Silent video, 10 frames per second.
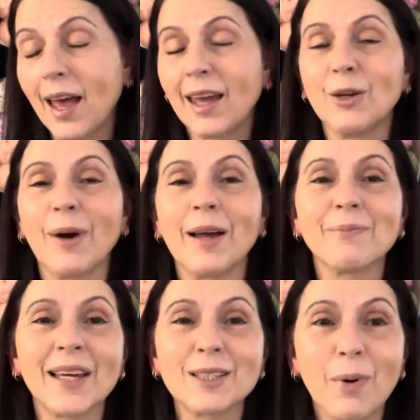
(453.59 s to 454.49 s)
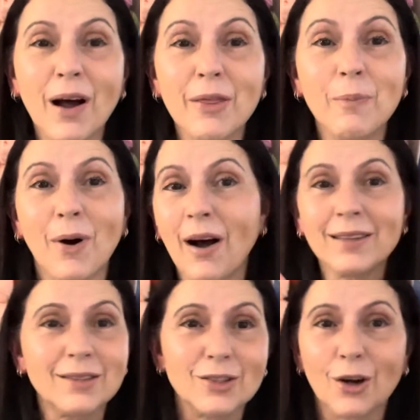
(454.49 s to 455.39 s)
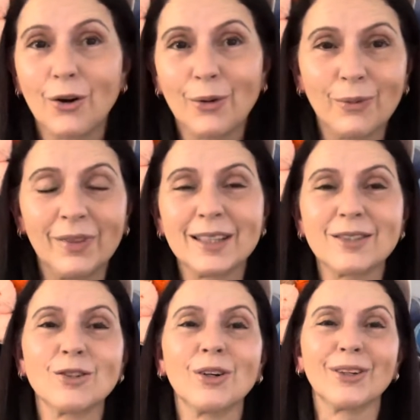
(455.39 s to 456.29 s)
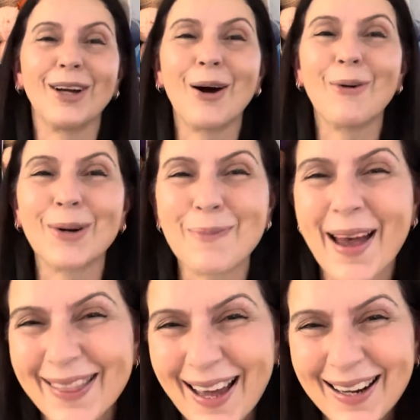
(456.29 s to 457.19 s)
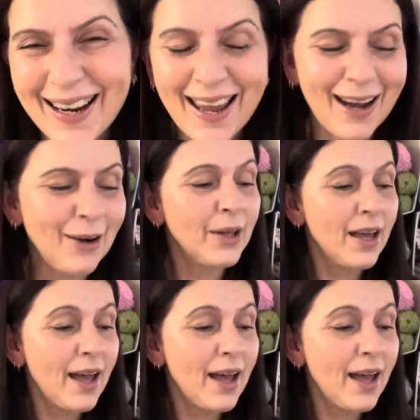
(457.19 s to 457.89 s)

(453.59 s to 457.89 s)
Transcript: Anyway, that's by the by, so let's not go on about that now.